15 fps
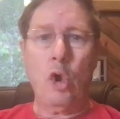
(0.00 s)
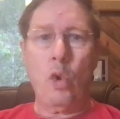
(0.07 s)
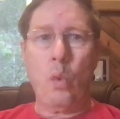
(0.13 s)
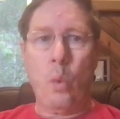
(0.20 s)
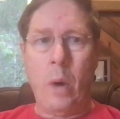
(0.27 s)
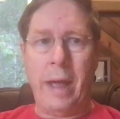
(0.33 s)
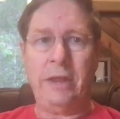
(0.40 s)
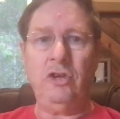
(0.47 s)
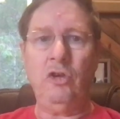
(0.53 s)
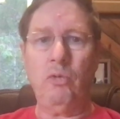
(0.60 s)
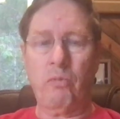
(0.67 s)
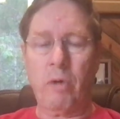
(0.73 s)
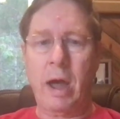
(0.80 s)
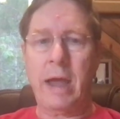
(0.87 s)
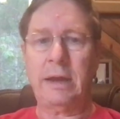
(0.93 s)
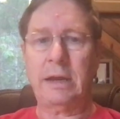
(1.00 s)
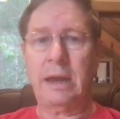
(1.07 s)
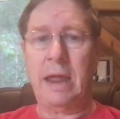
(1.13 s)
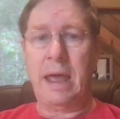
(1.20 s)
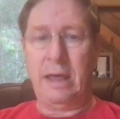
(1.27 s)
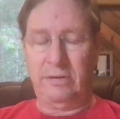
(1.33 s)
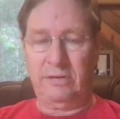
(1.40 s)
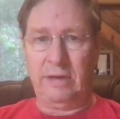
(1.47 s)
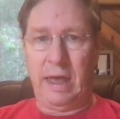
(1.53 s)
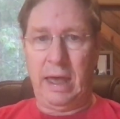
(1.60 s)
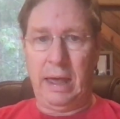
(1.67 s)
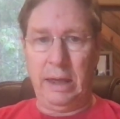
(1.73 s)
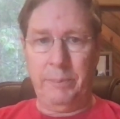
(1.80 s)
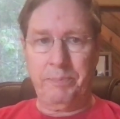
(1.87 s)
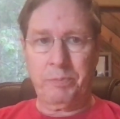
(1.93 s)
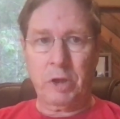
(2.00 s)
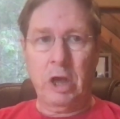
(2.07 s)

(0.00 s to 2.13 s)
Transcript: When you write an essay,